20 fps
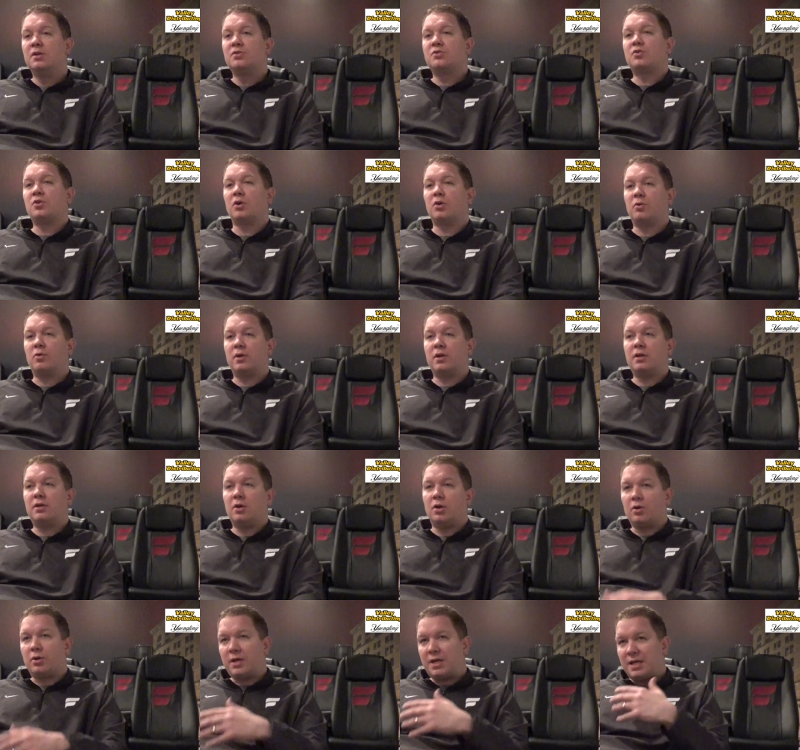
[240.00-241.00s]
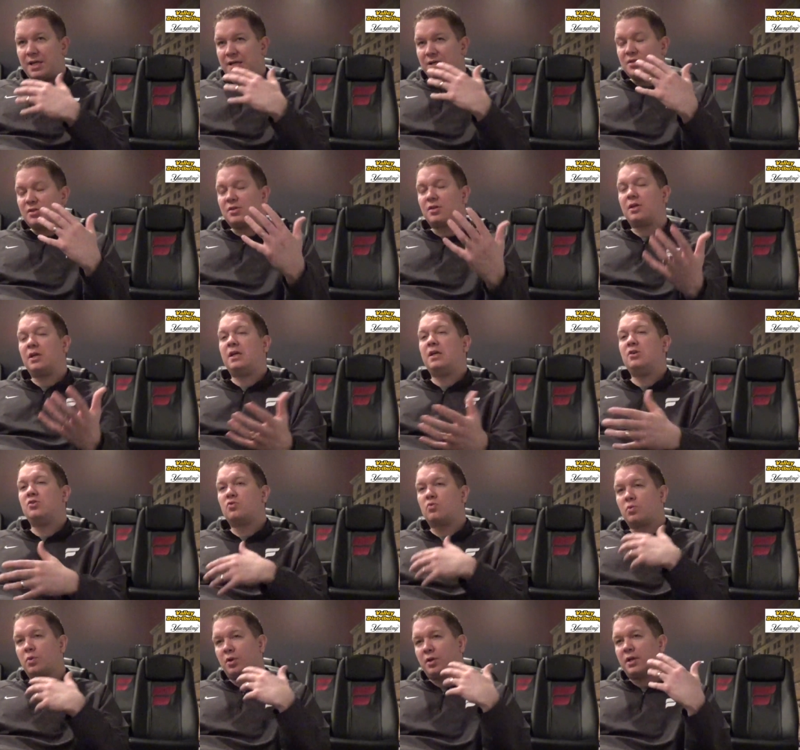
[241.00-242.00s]
So, you know,
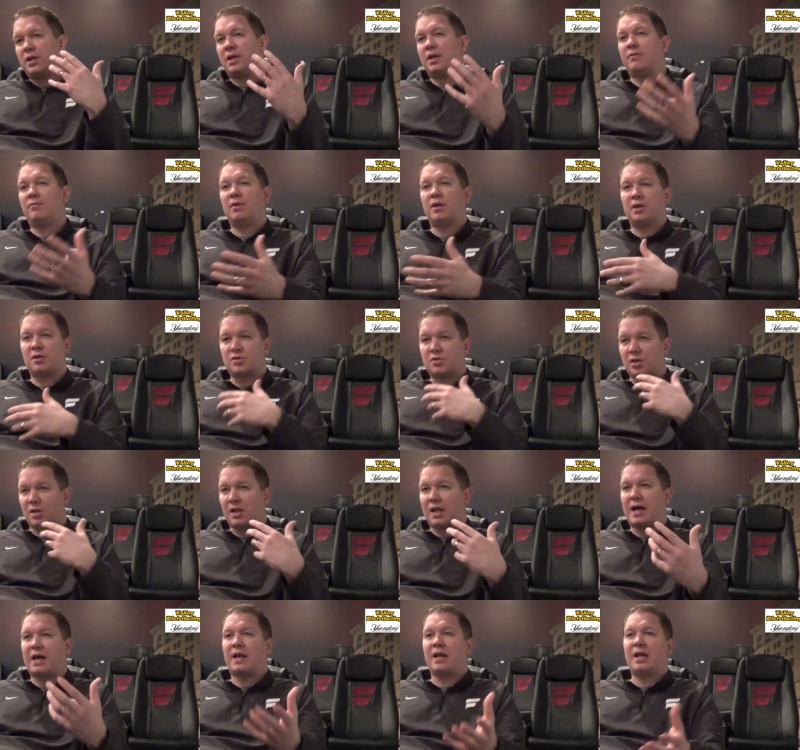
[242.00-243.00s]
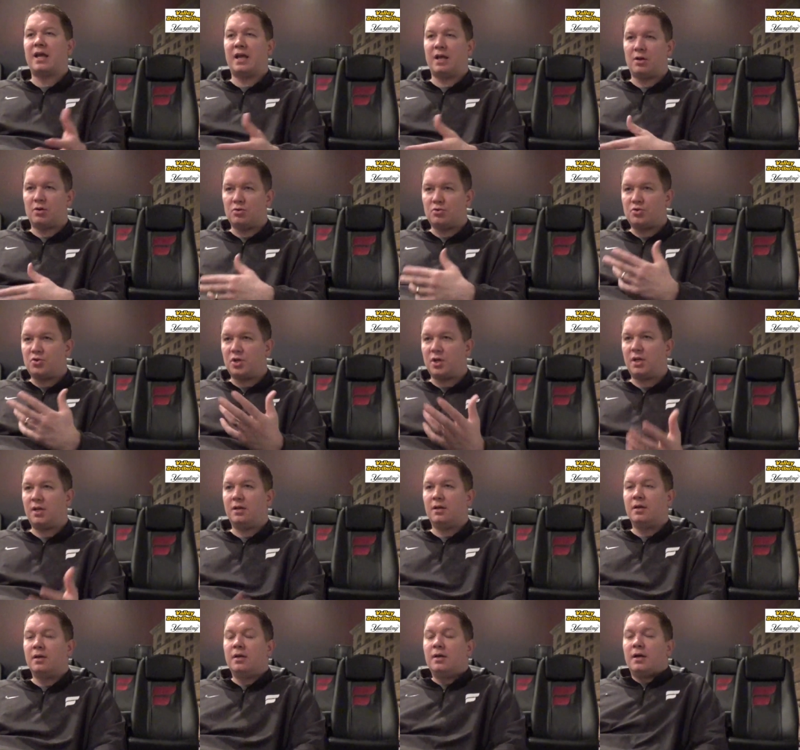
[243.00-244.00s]
he's really giving us a lot of
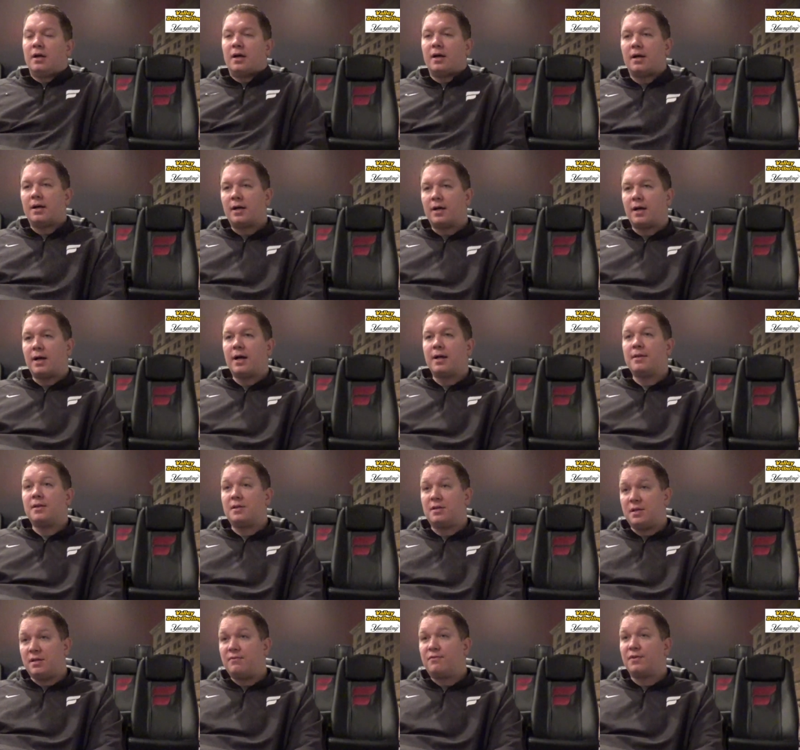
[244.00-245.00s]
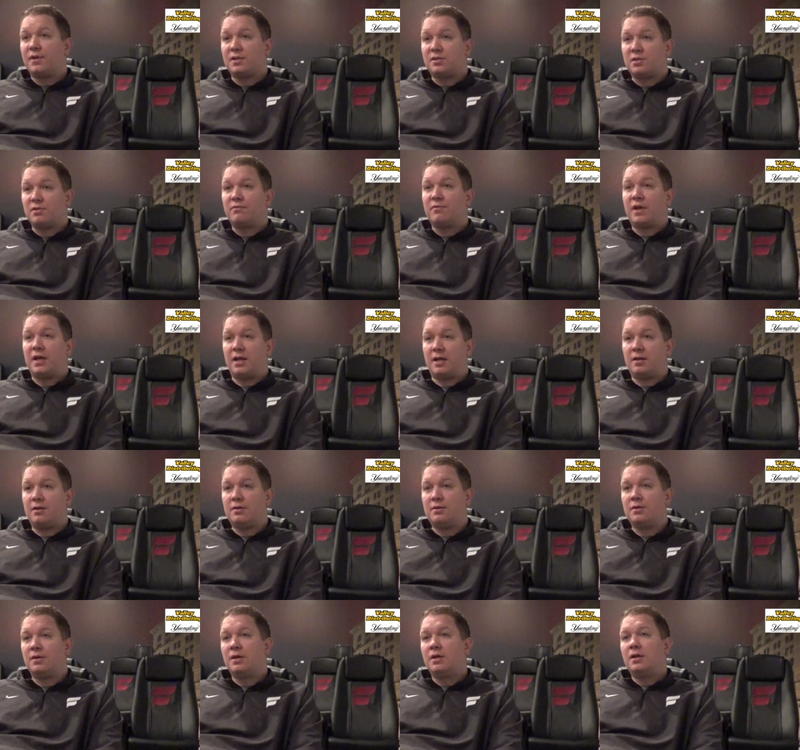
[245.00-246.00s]
energy on the defensive
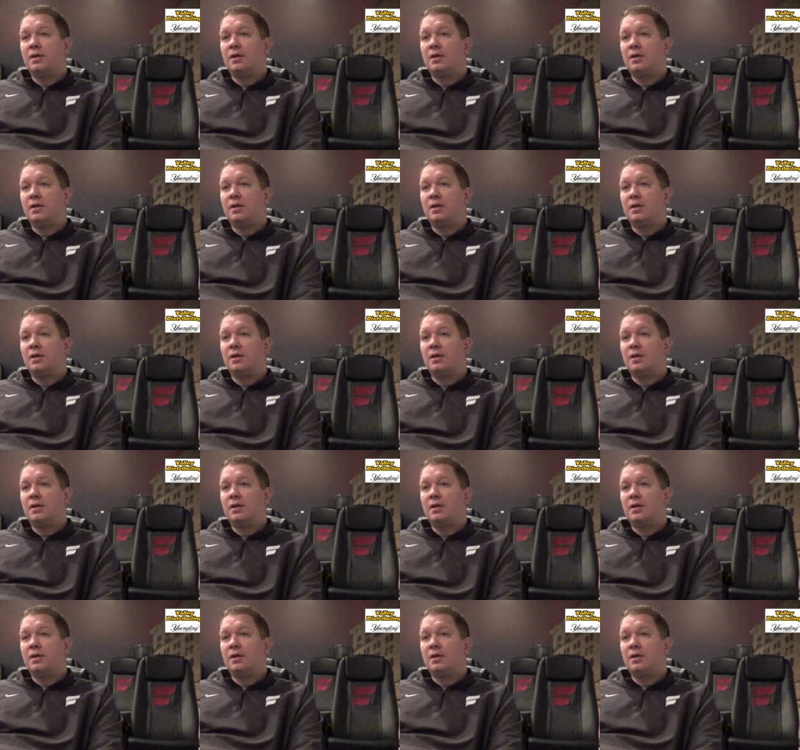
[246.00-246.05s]
end.